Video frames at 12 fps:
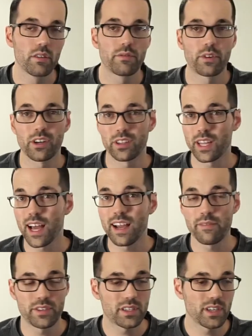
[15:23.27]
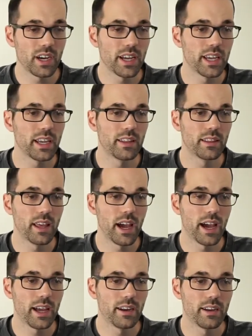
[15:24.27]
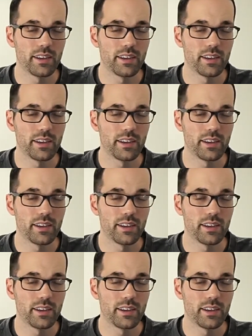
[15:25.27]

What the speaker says: for a live site that